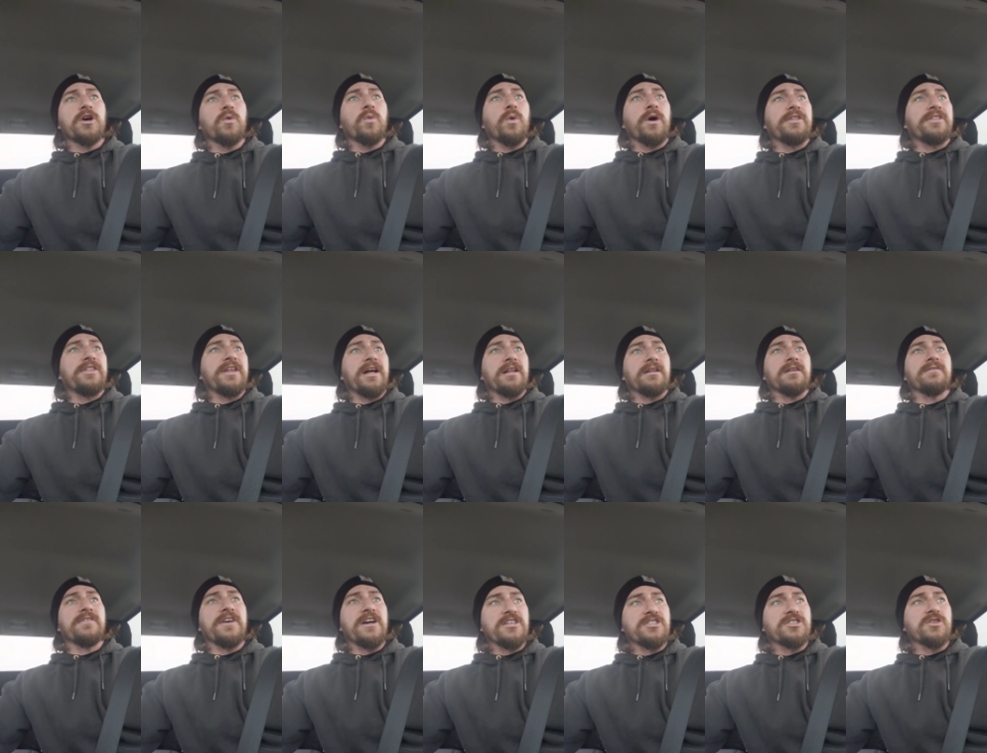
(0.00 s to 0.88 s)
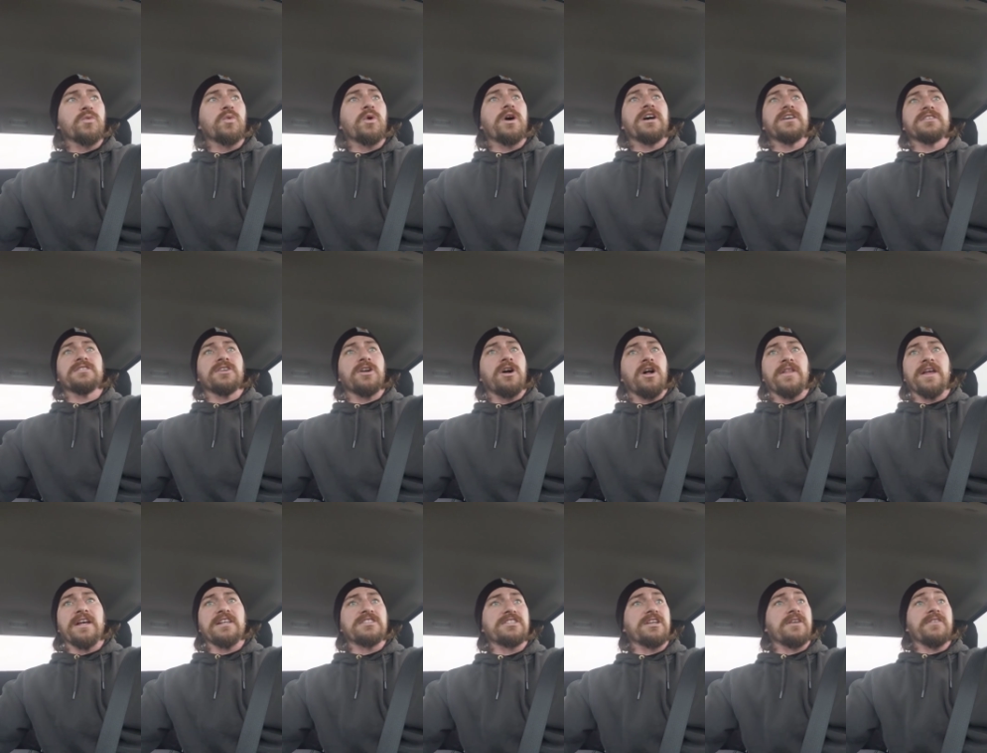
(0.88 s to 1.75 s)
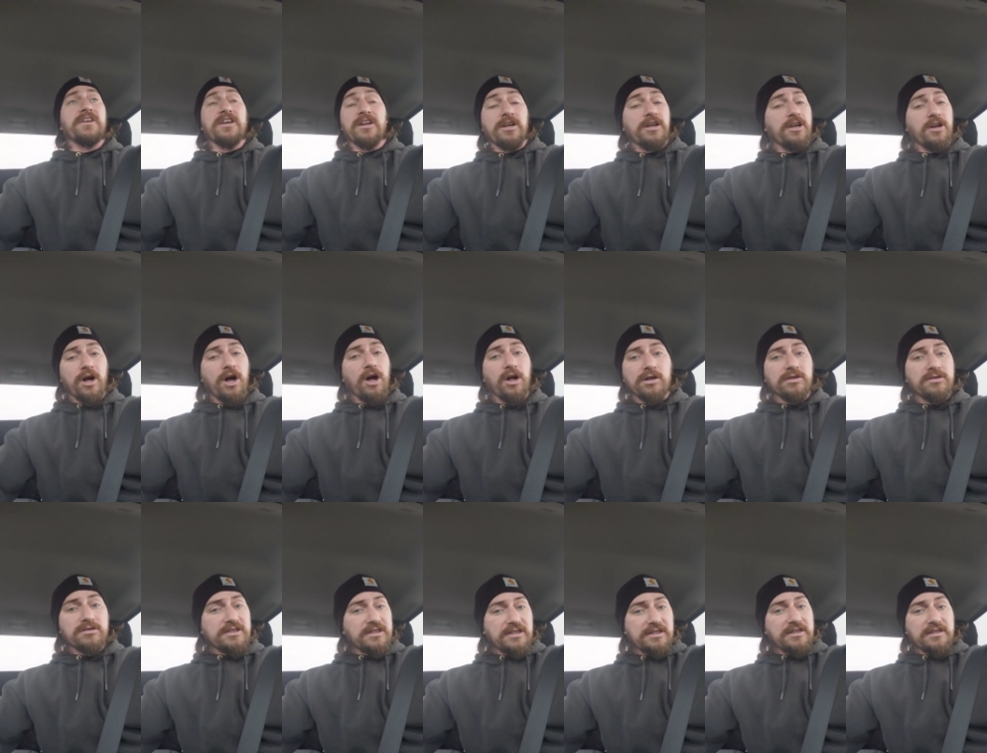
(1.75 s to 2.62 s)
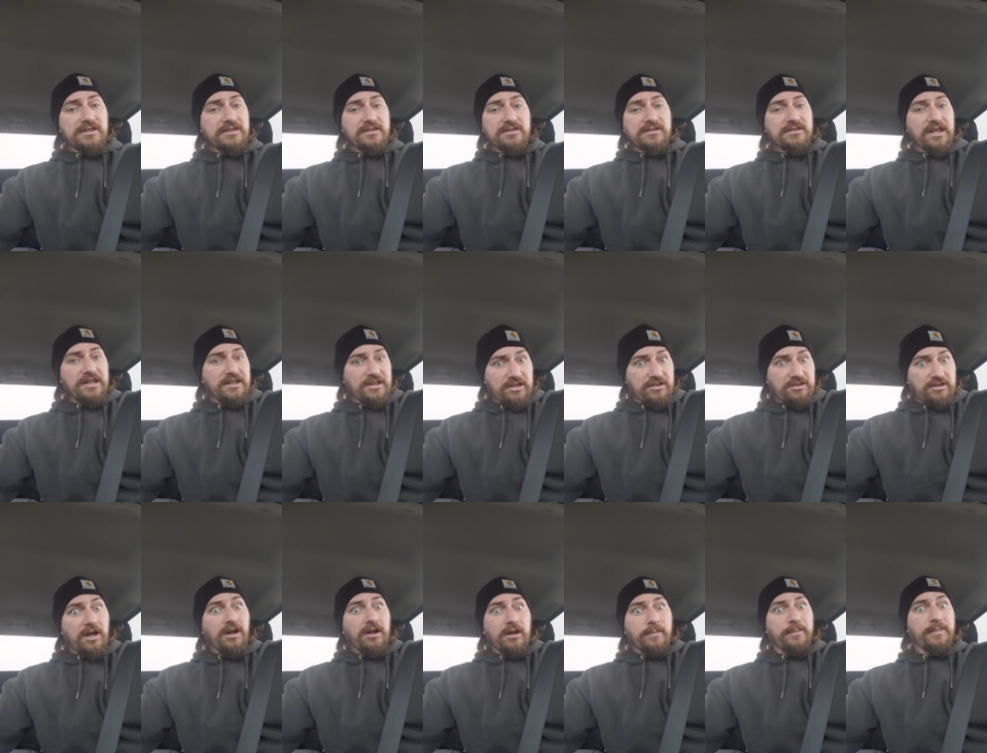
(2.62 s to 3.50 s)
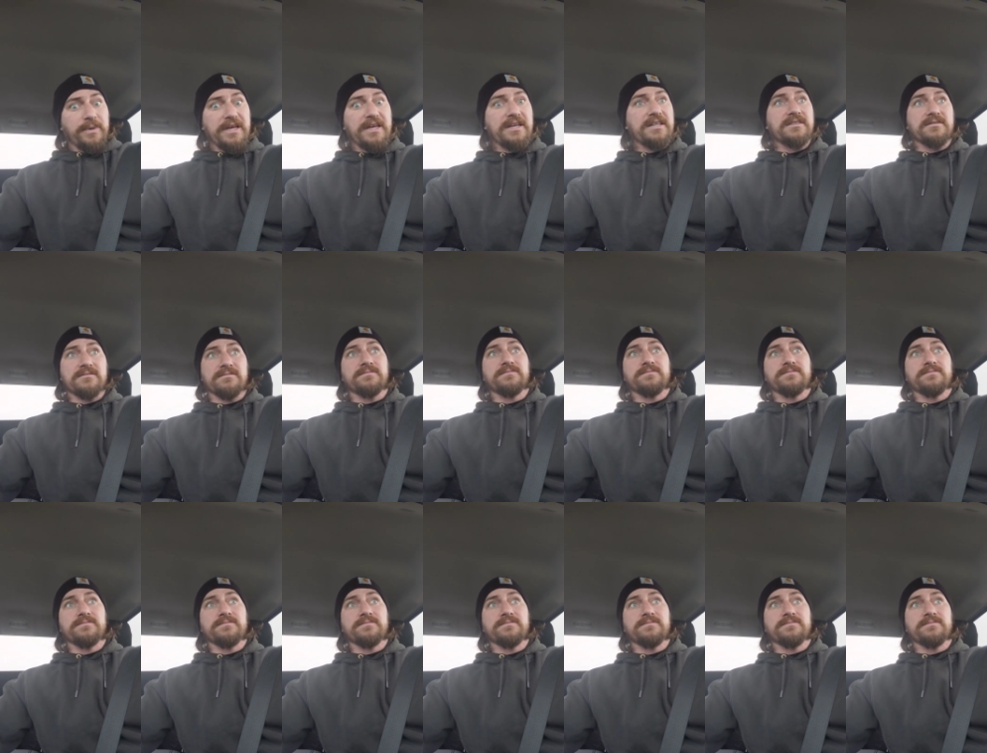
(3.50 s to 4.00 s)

what the elevation was, and all that stuff, it's all a big,